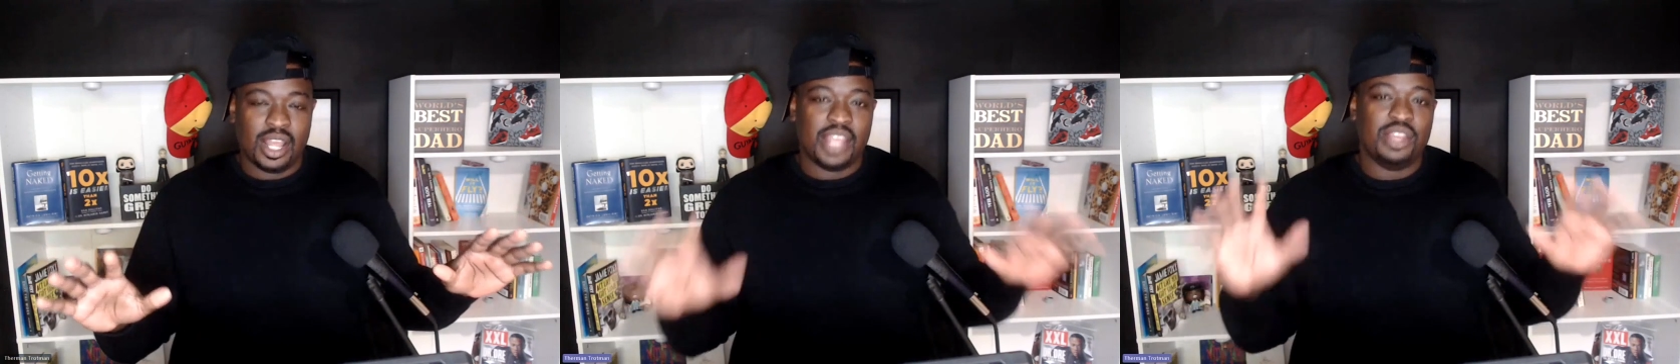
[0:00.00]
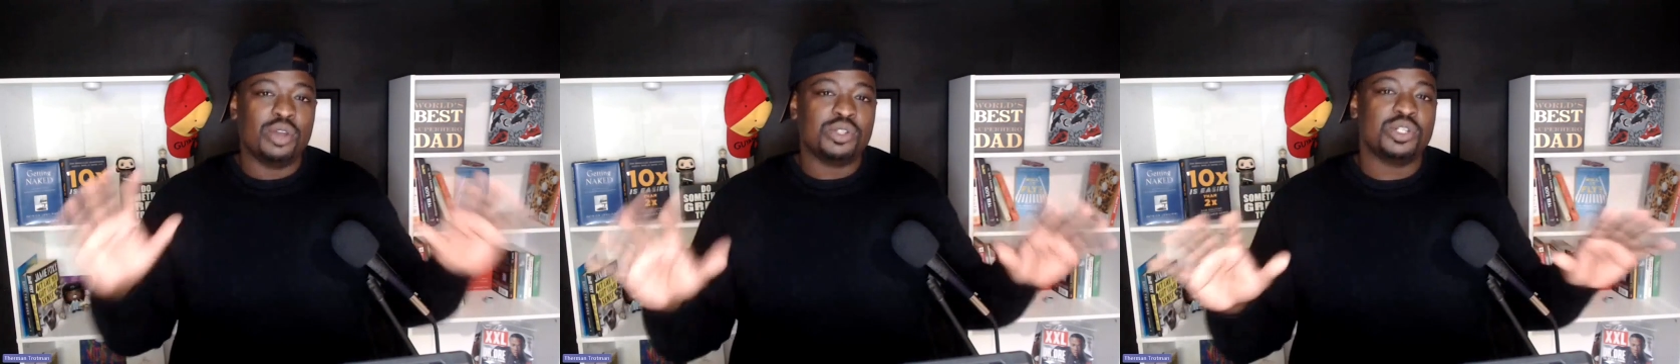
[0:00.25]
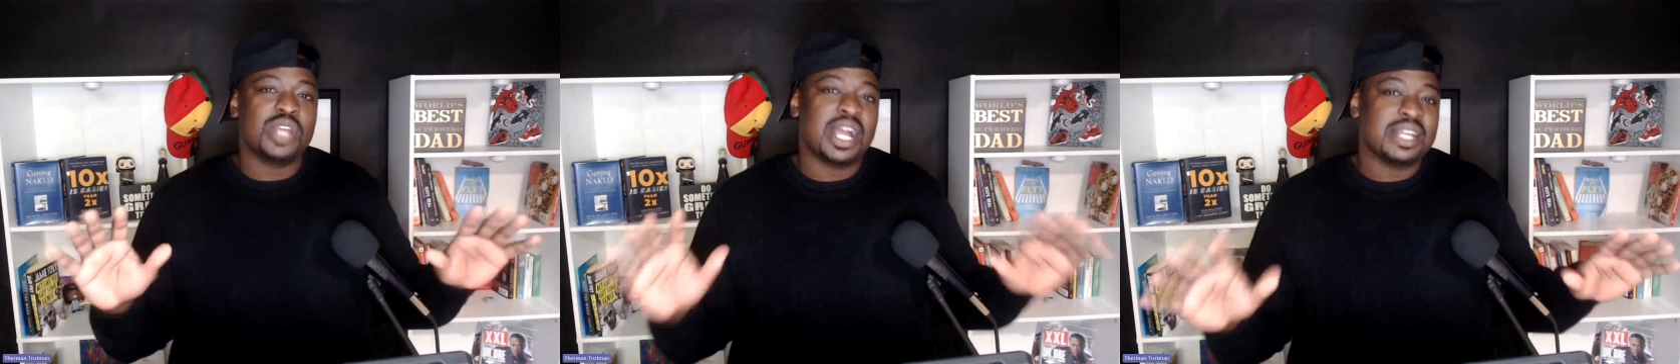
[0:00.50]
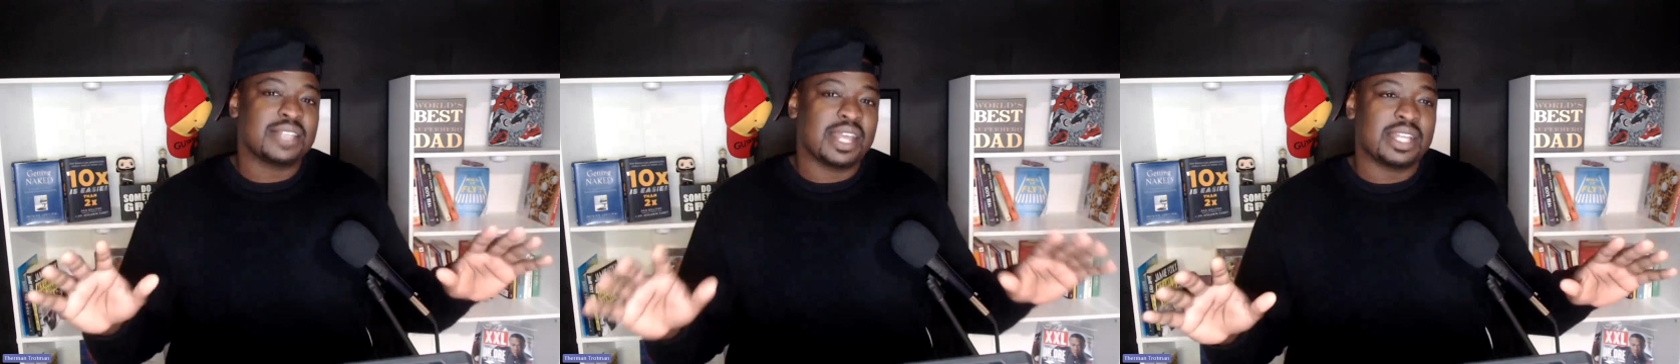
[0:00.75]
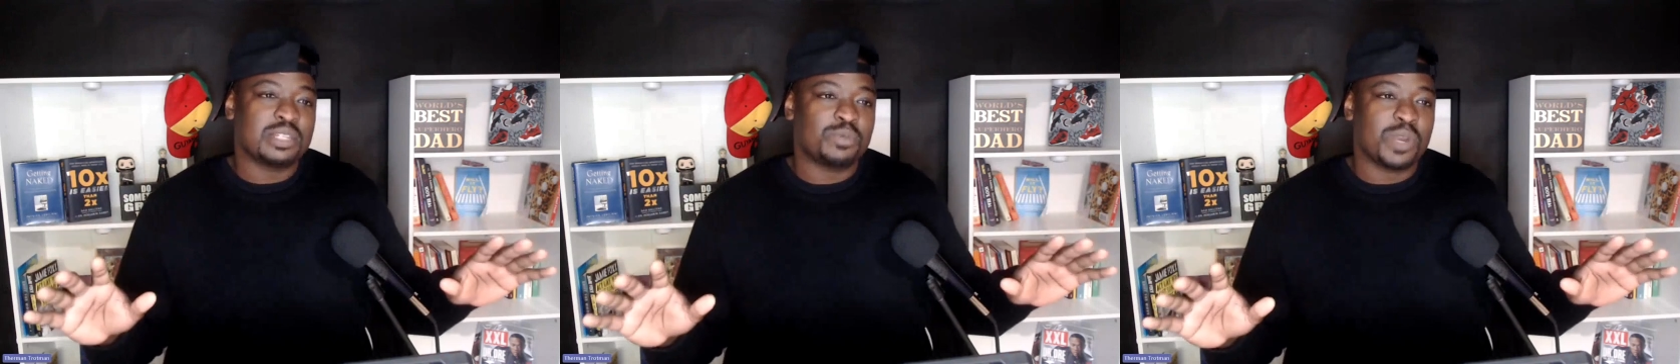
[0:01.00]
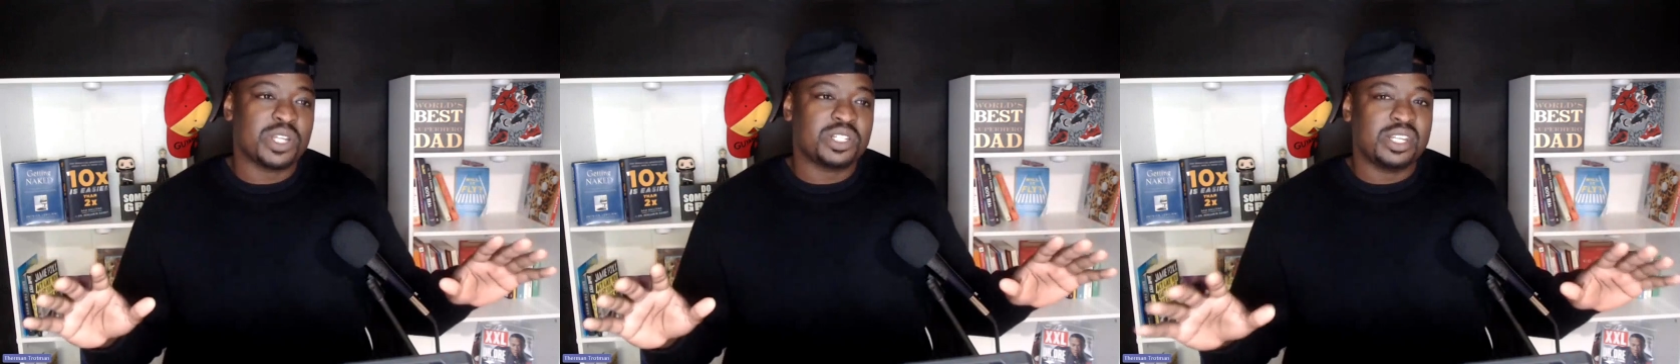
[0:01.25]
And you know what you got inside that
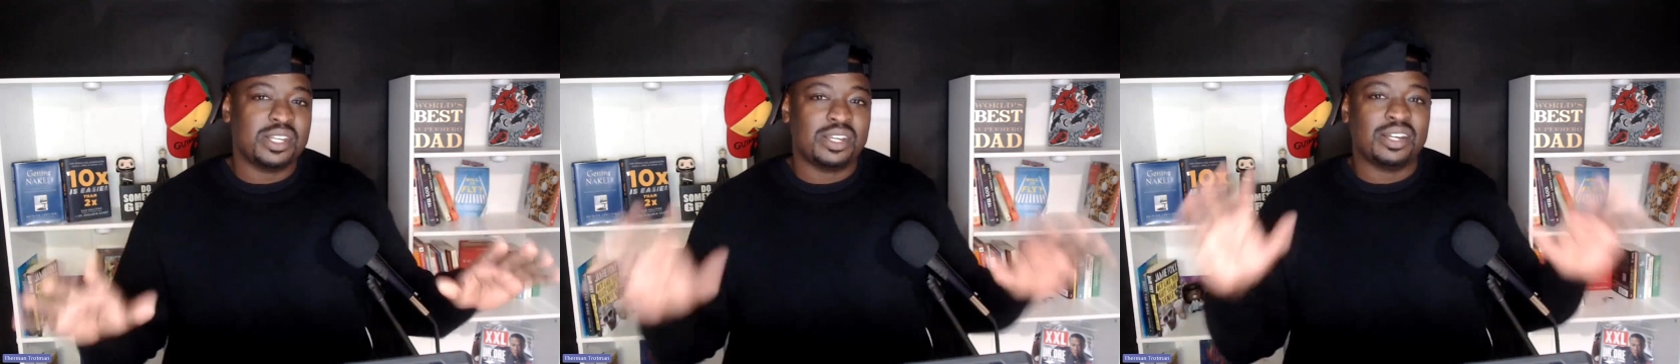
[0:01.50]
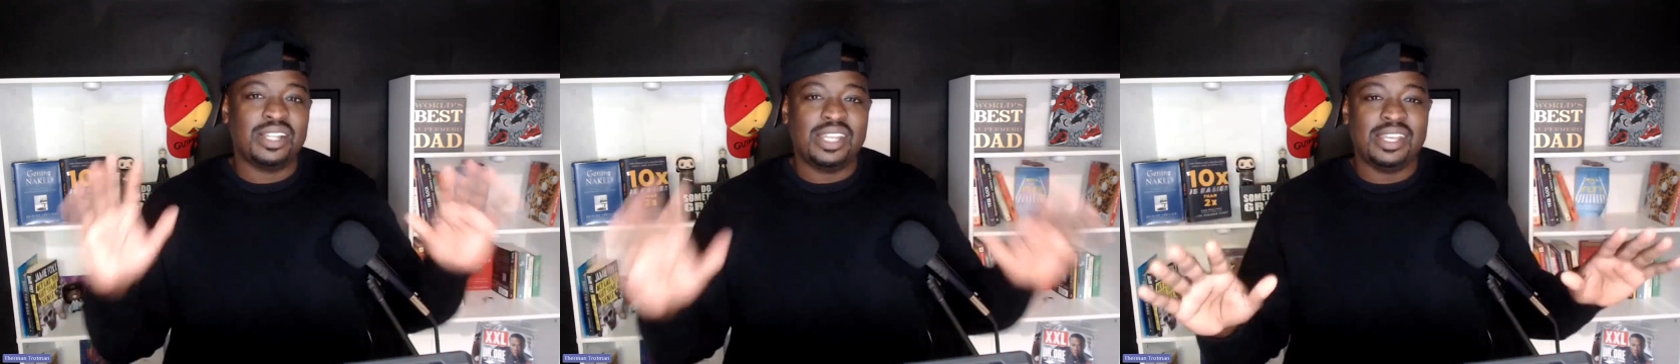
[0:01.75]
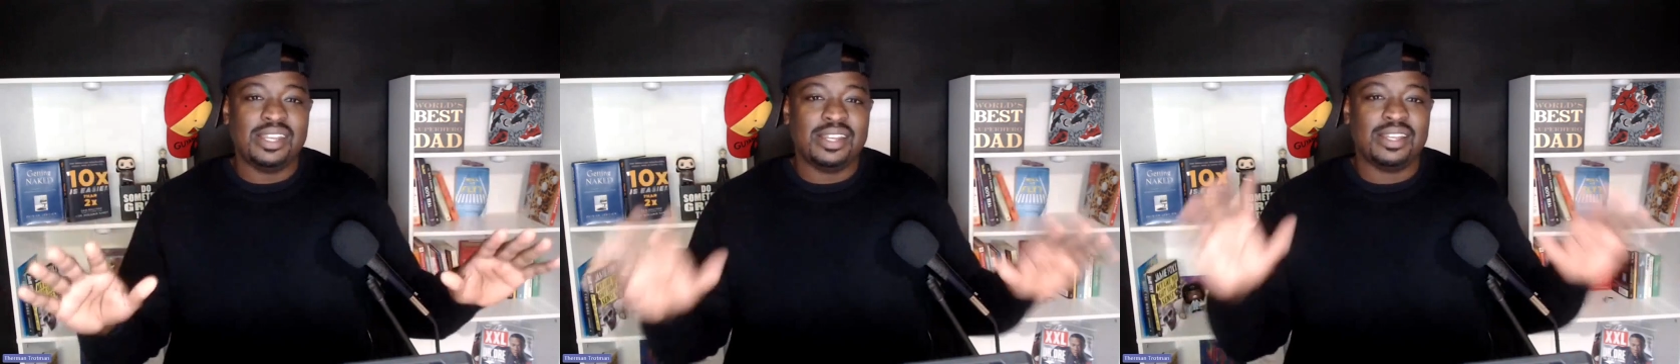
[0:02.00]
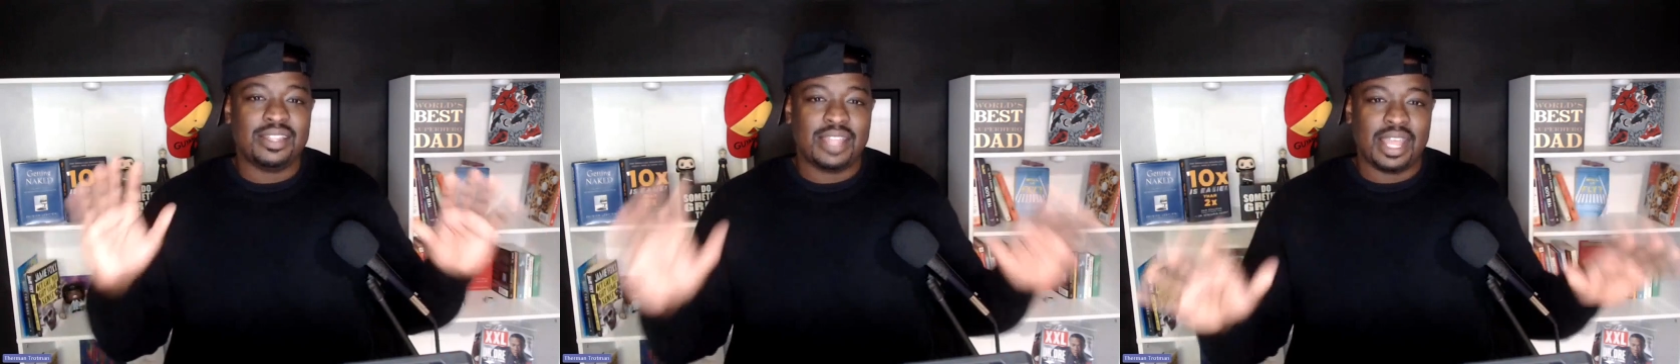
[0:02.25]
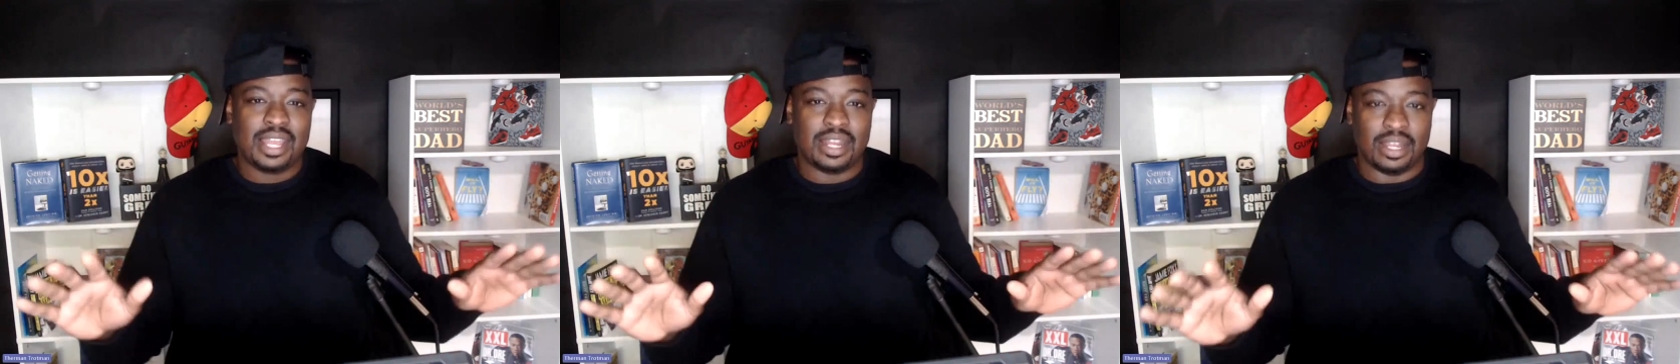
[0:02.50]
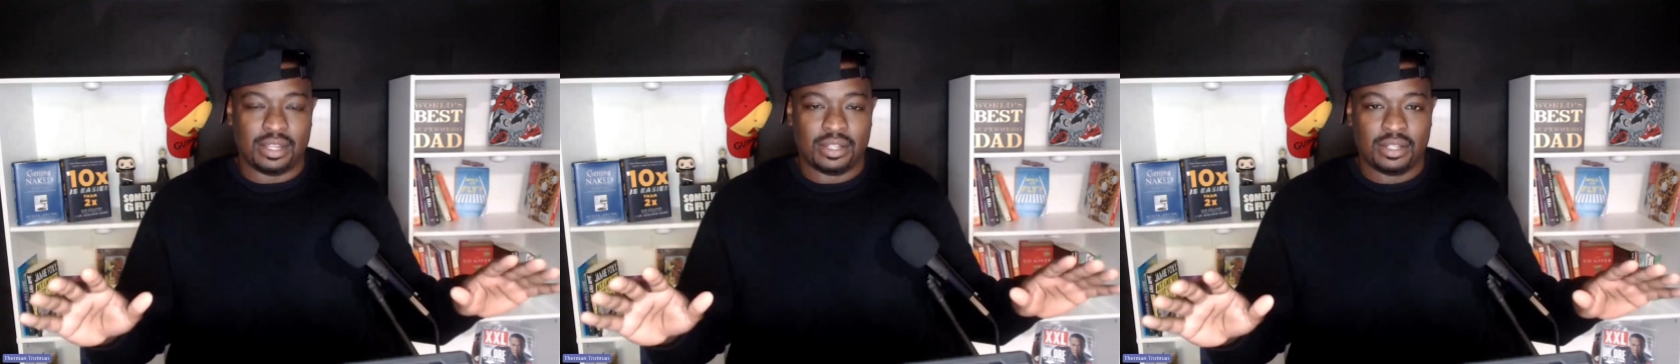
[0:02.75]
spreadsheet? Clean
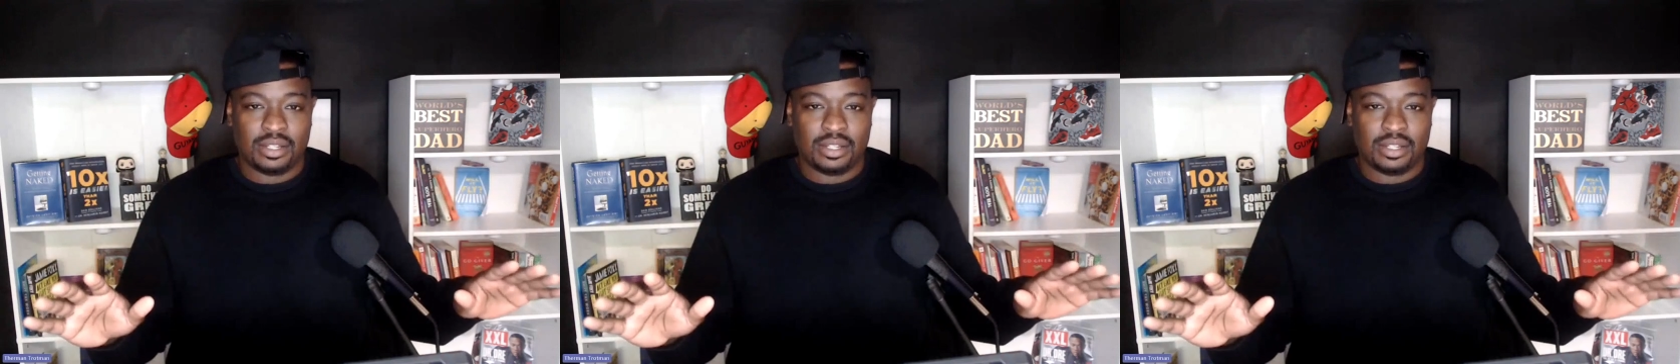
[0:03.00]
data.